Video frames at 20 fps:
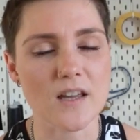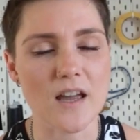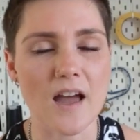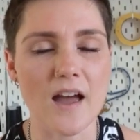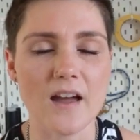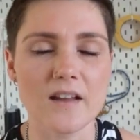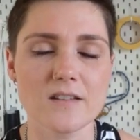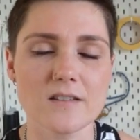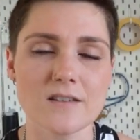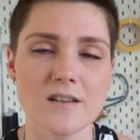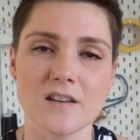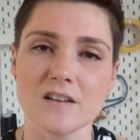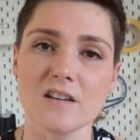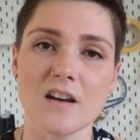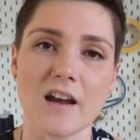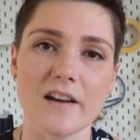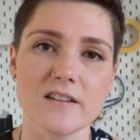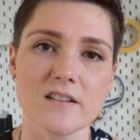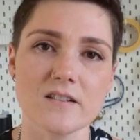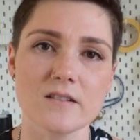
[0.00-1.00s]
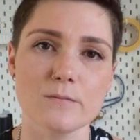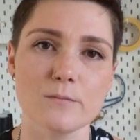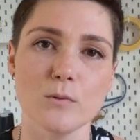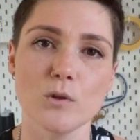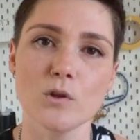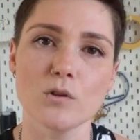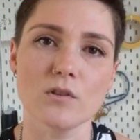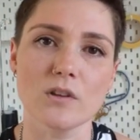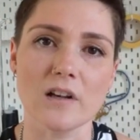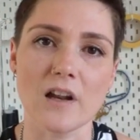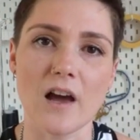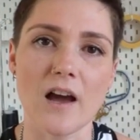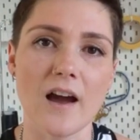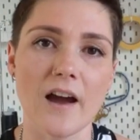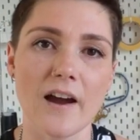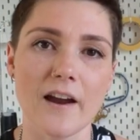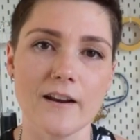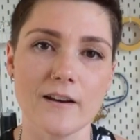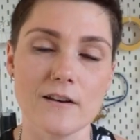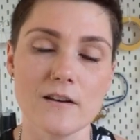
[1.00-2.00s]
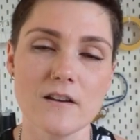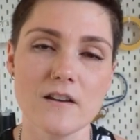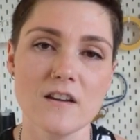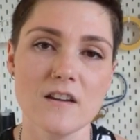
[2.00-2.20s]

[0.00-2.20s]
get a nice smooth line